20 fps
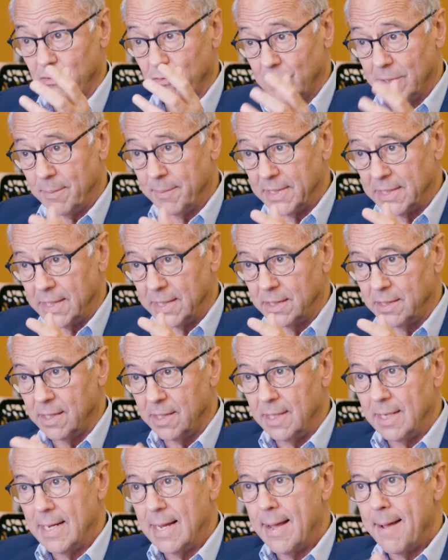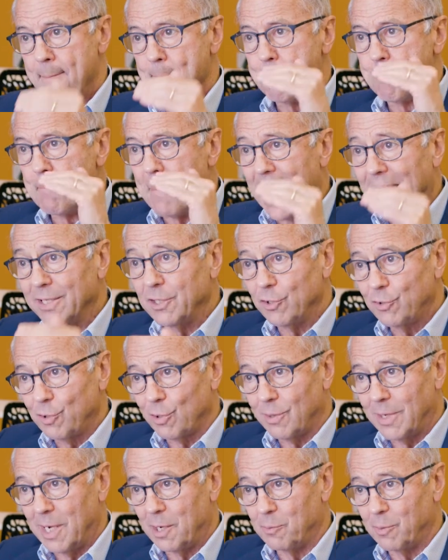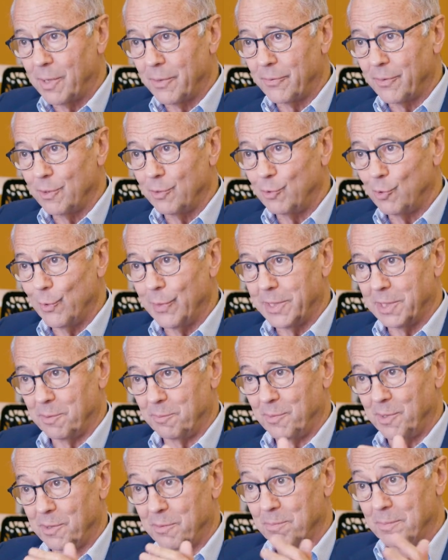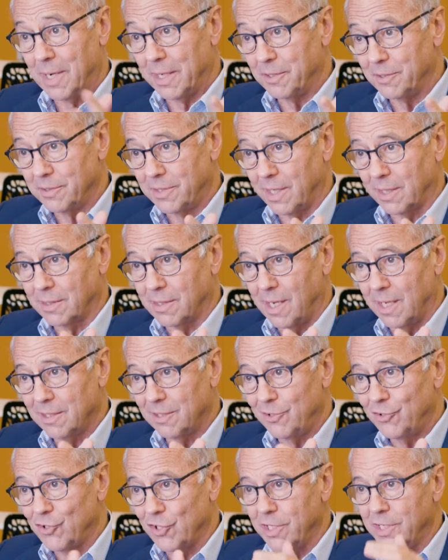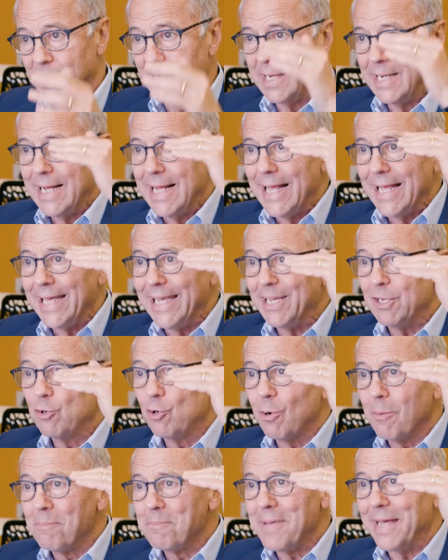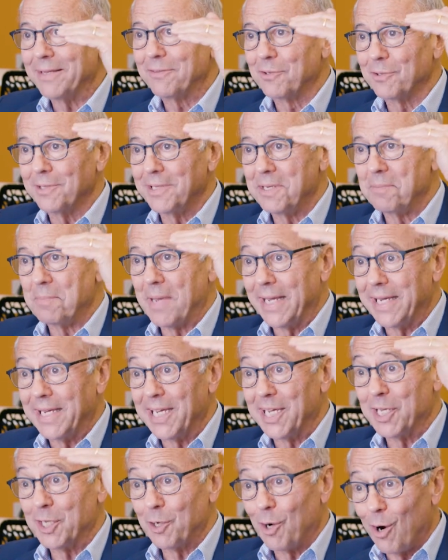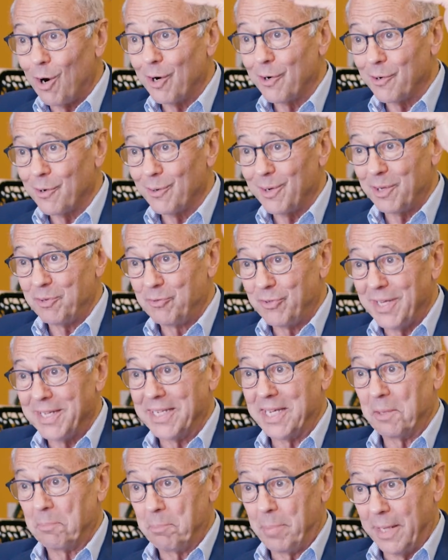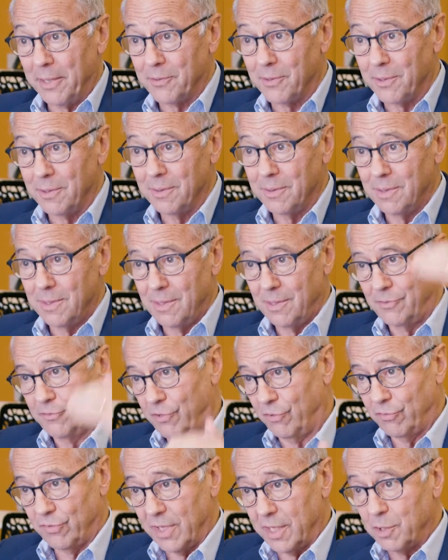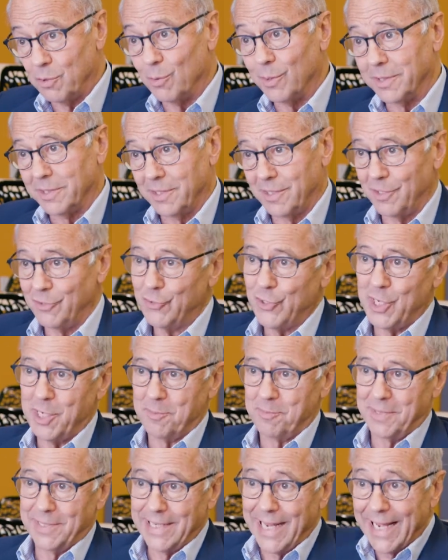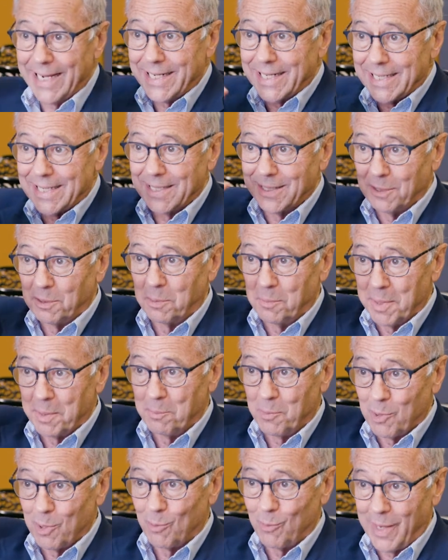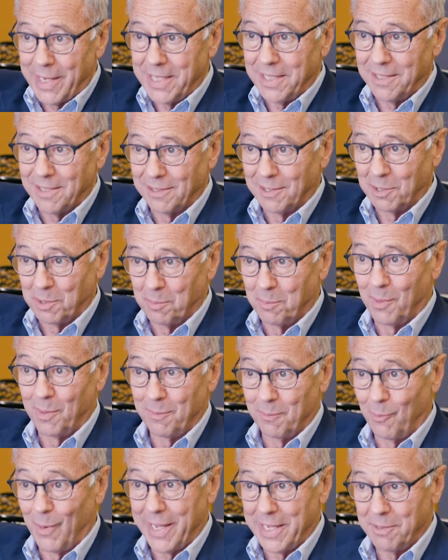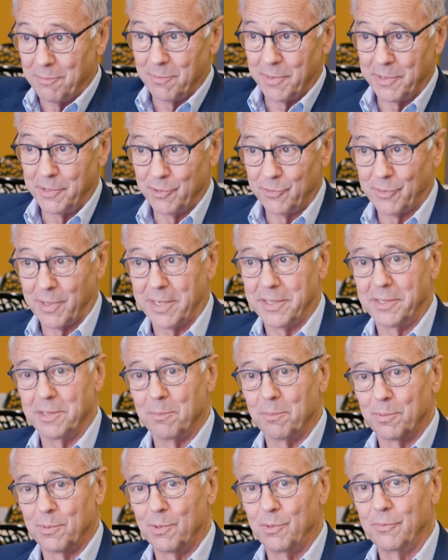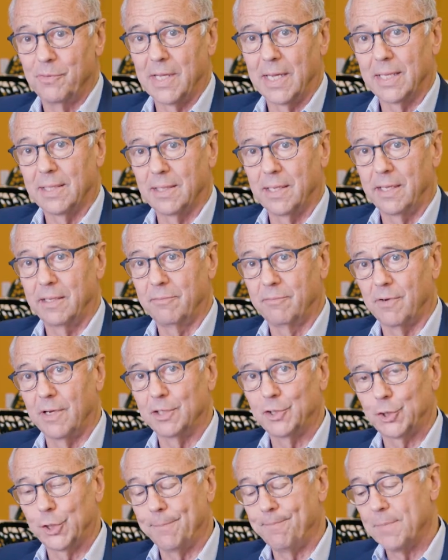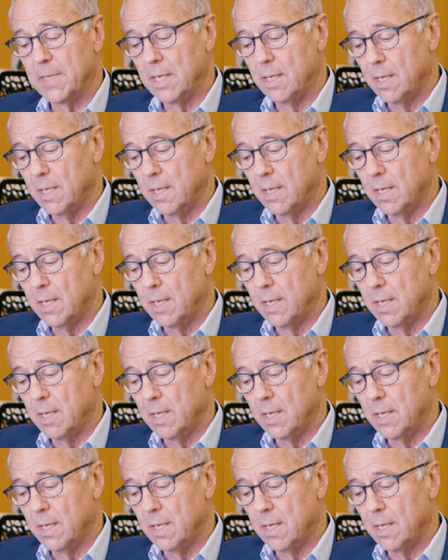is limited, monitor how well they're doing them with modern technology, incrementally making it harder as they get better, just like going to the gym and adding a little bit more weight, a little more weight when you're trying to improve that leg function,